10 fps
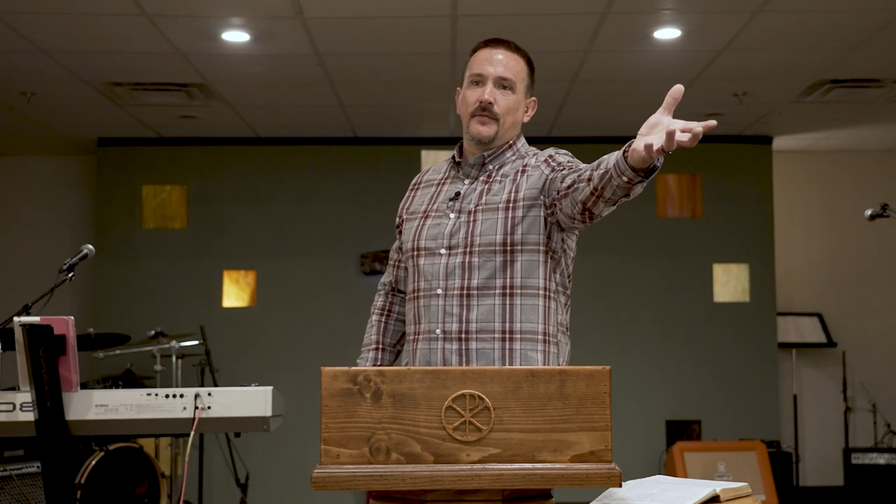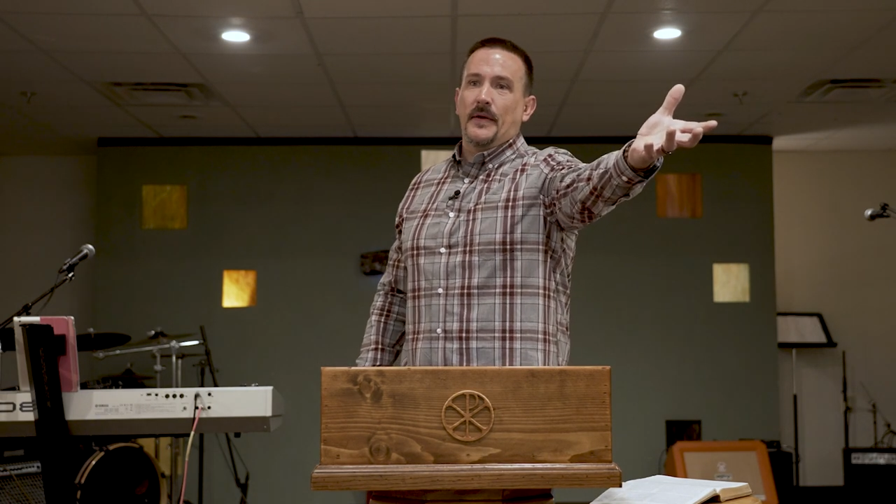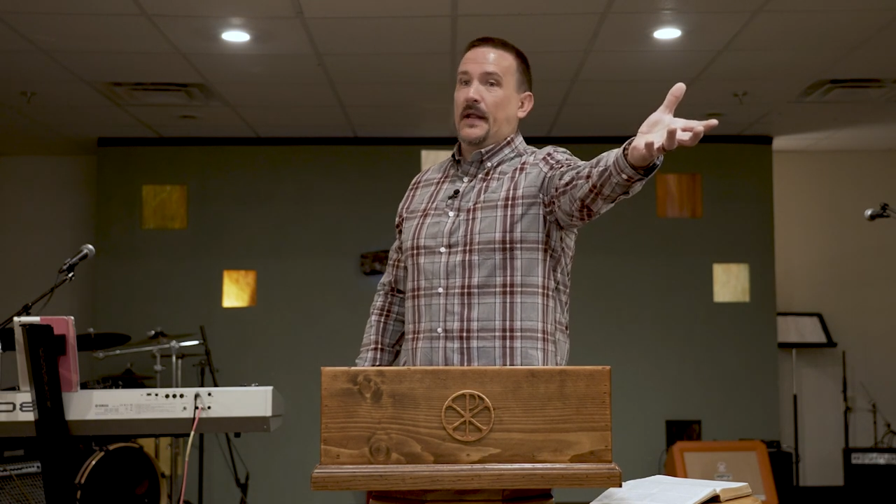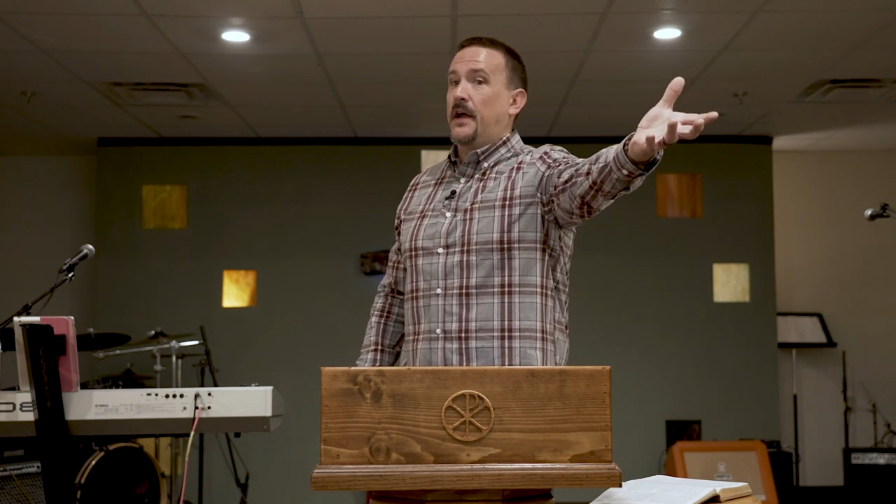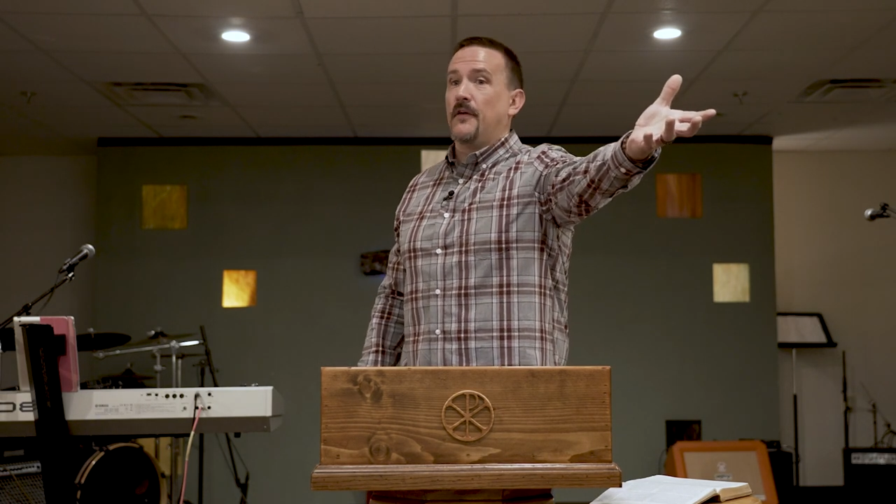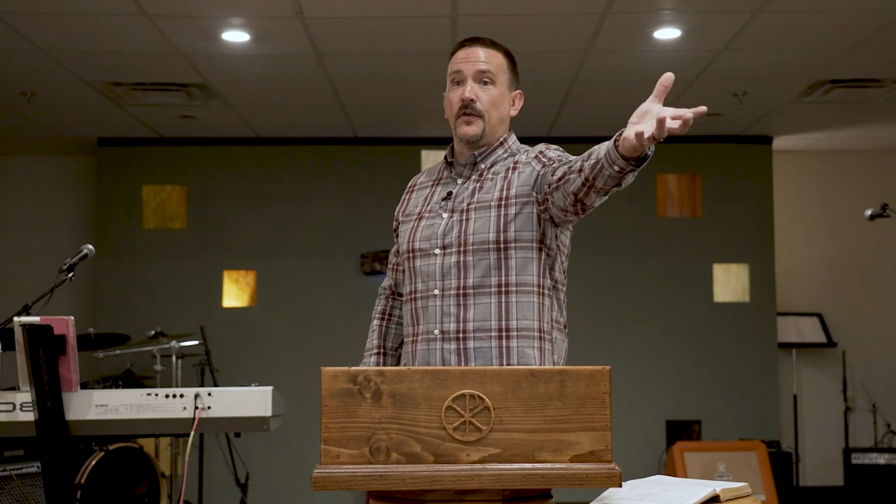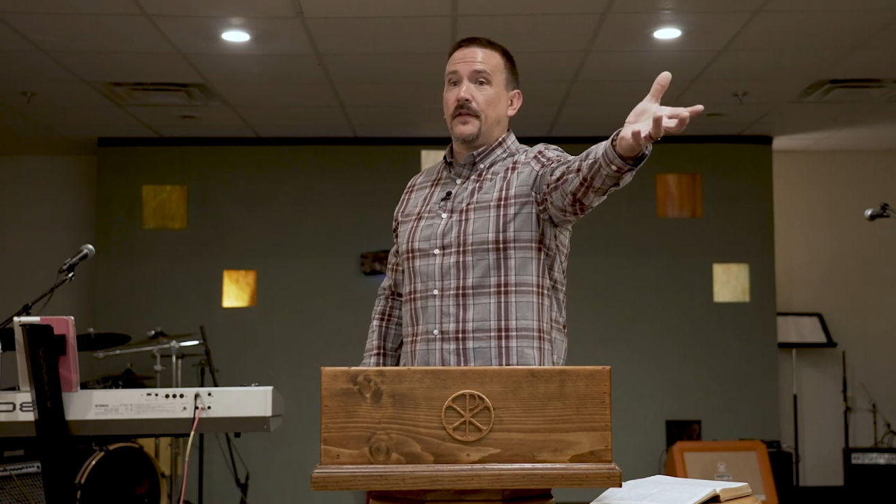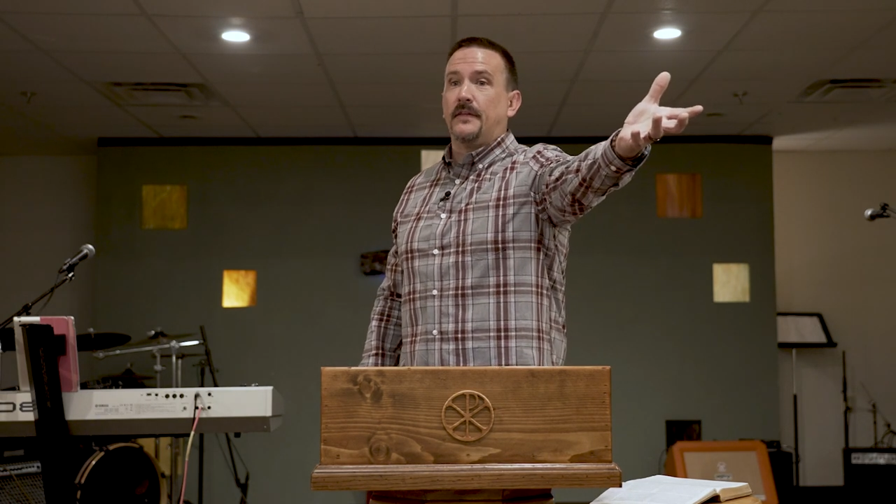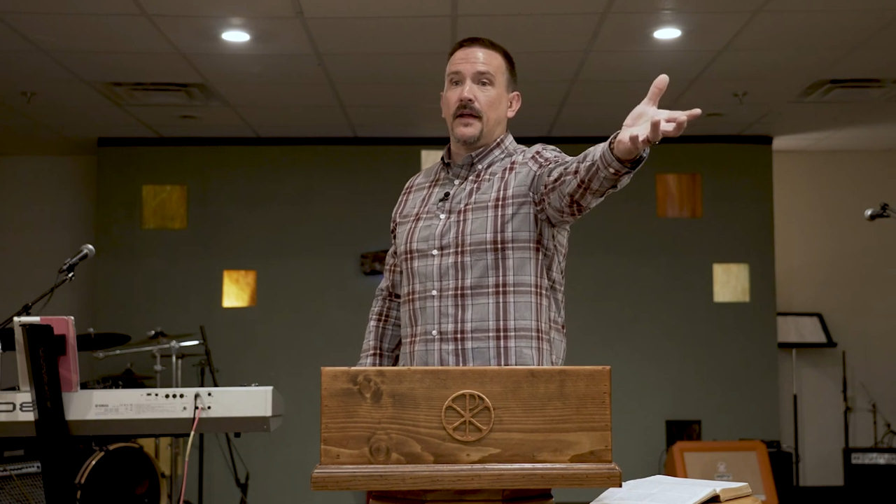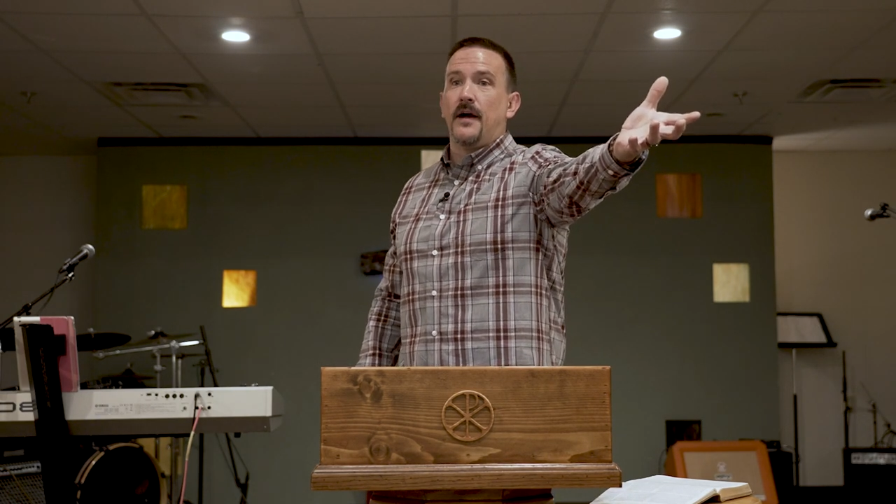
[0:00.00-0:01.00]
We didn't cover
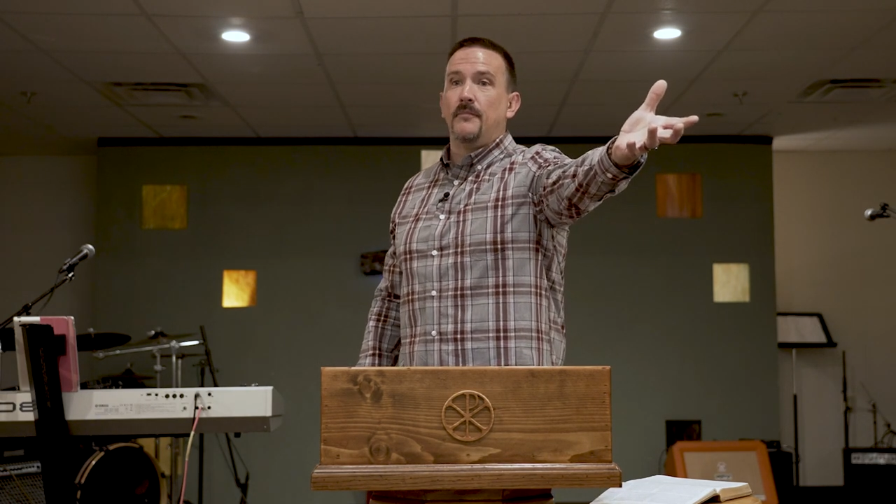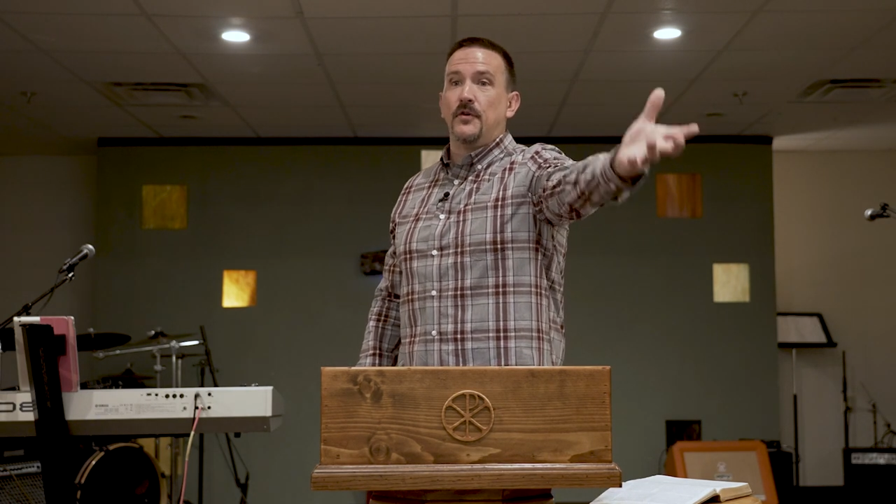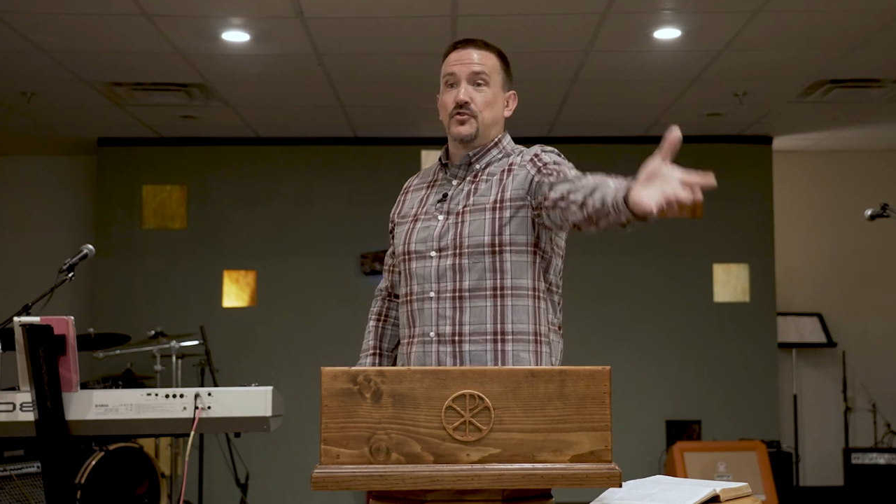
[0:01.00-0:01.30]
anything up. The